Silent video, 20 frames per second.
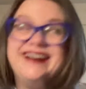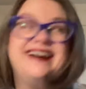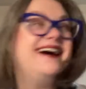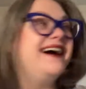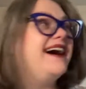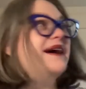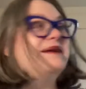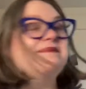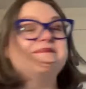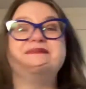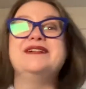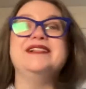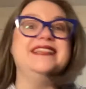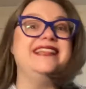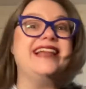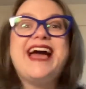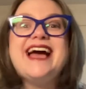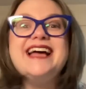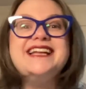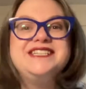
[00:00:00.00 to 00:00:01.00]
I'm
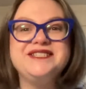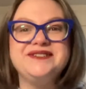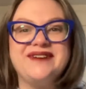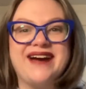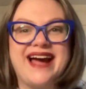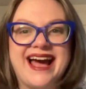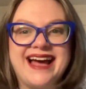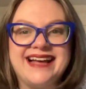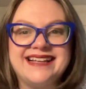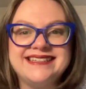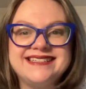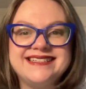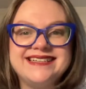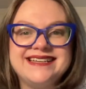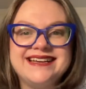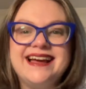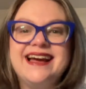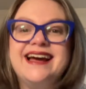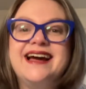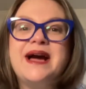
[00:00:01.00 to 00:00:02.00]
glad you asked.
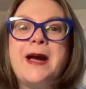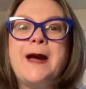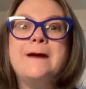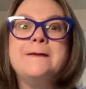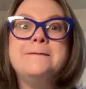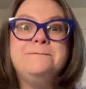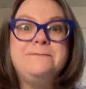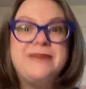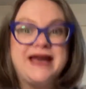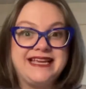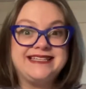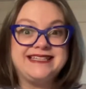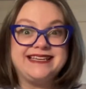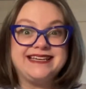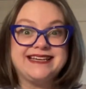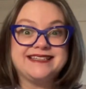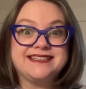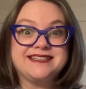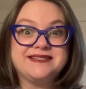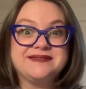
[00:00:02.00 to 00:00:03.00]

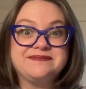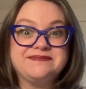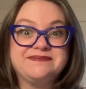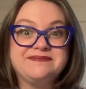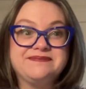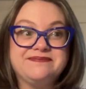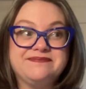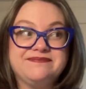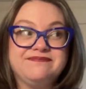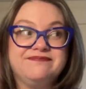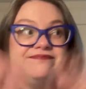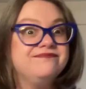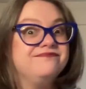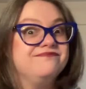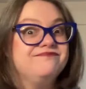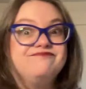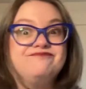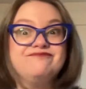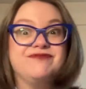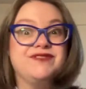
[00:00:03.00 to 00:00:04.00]
Basics.
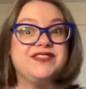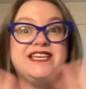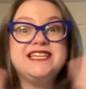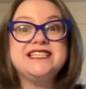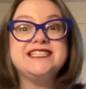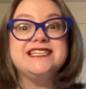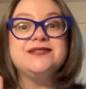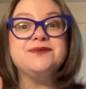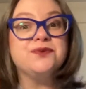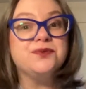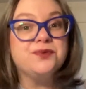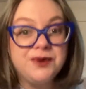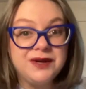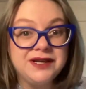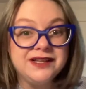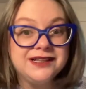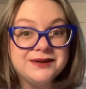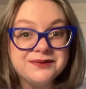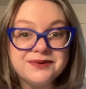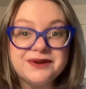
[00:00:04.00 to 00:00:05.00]
This is
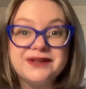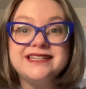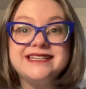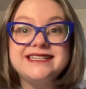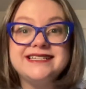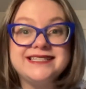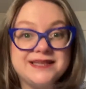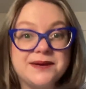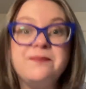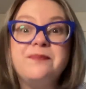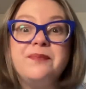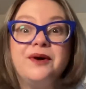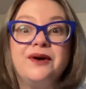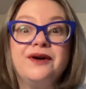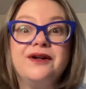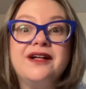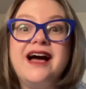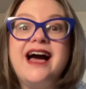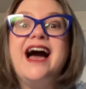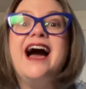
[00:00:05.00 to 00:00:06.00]
really, really
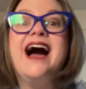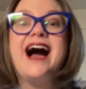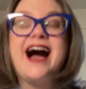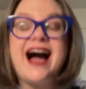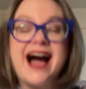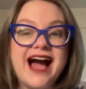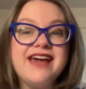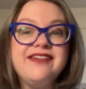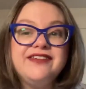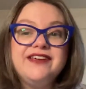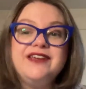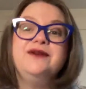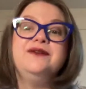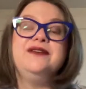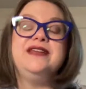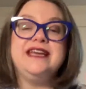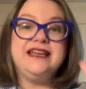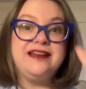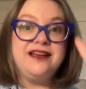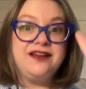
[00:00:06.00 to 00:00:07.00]
simple. I think you
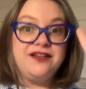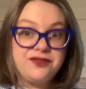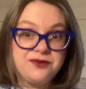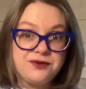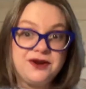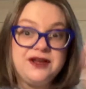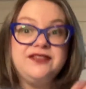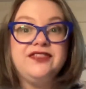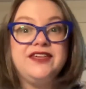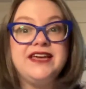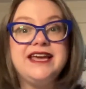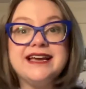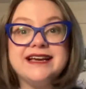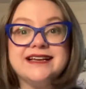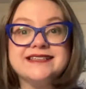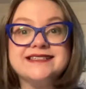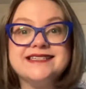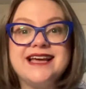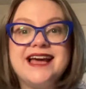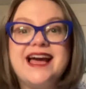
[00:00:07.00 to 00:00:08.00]
need 3
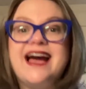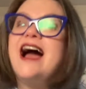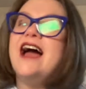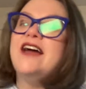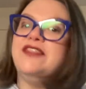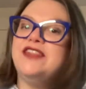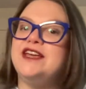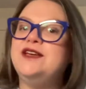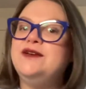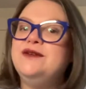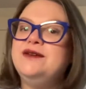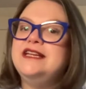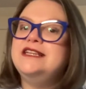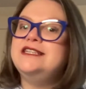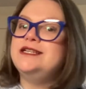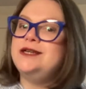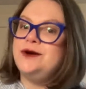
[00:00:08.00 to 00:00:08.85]
things. I think you need to know